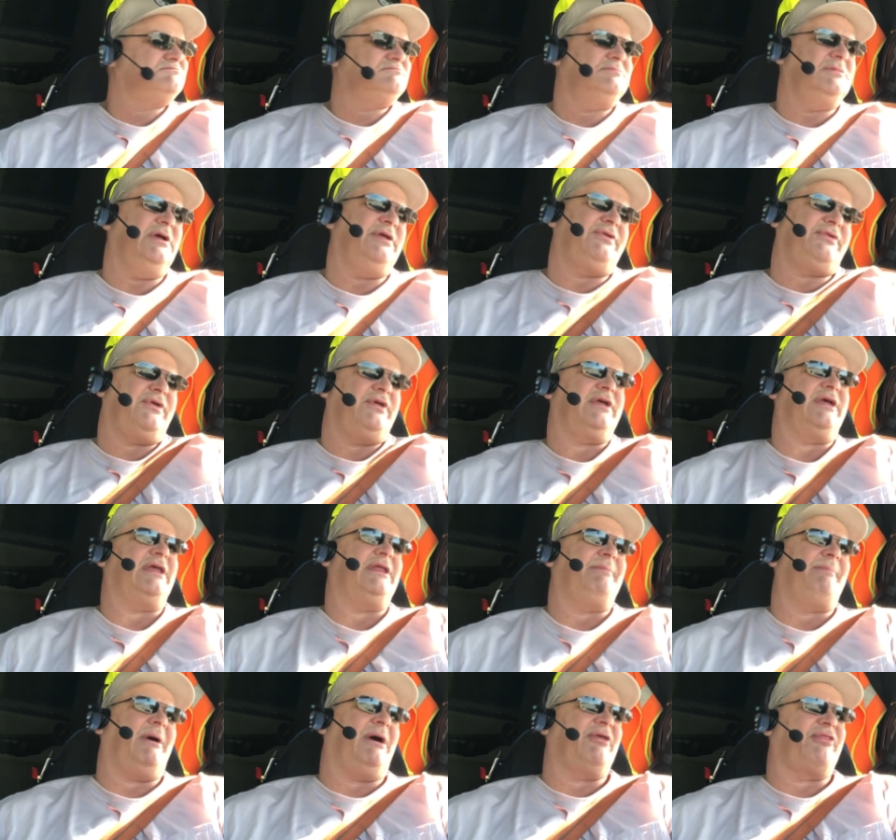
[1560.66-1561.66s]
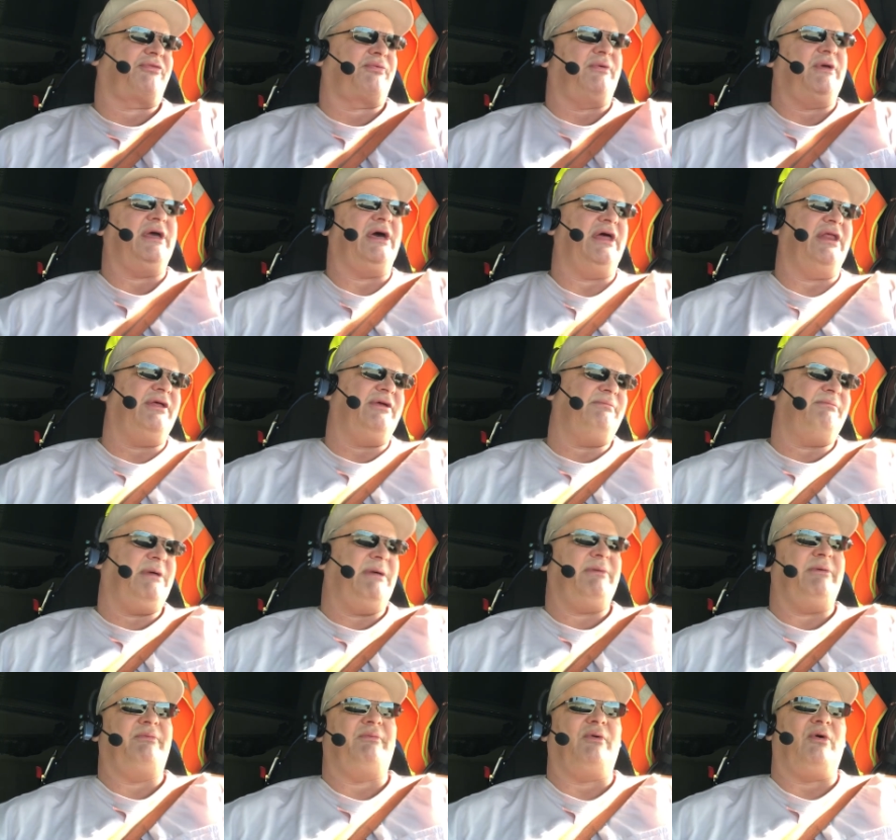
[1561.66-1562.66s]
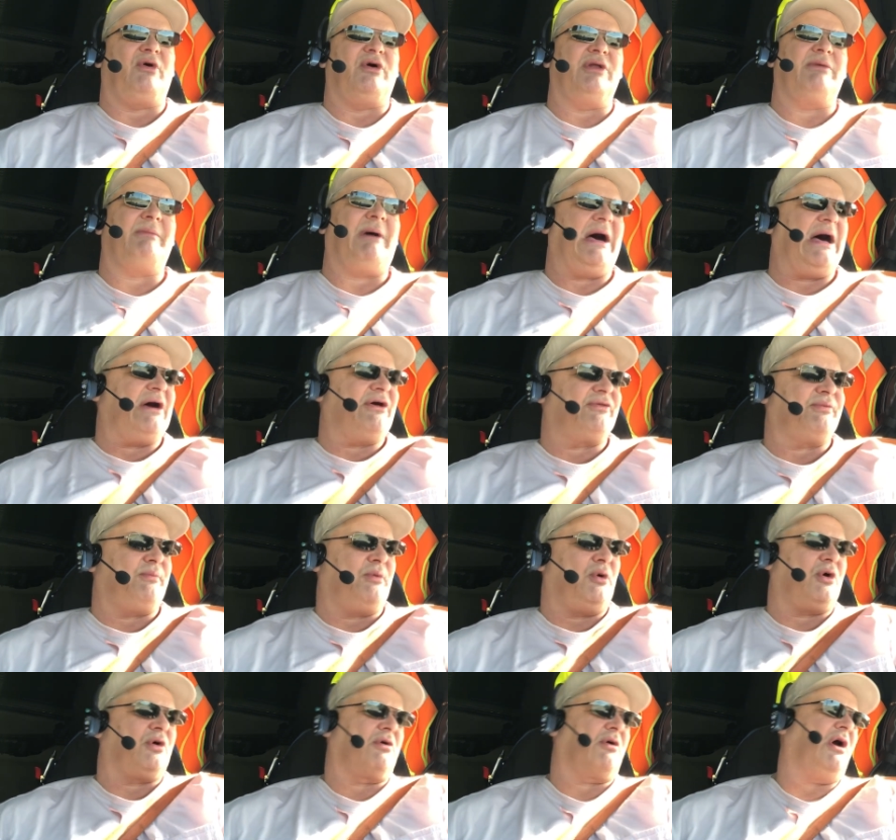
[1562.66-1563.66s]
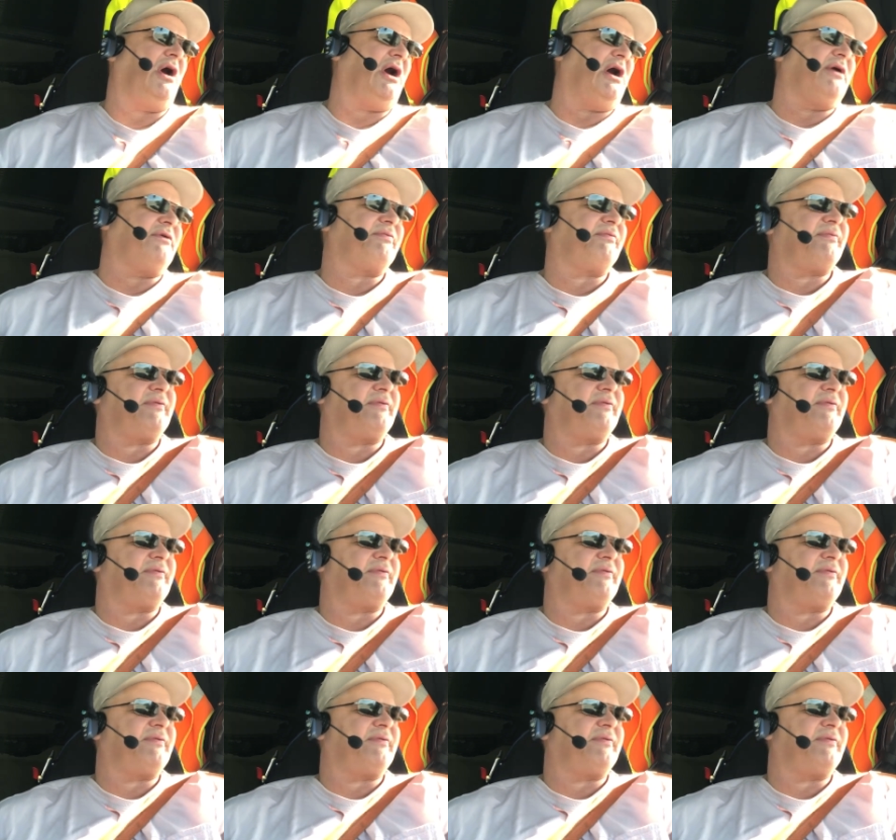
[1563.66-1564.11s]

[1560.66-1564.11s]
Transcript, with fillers: We should get about 300, maybe 400 miles more off.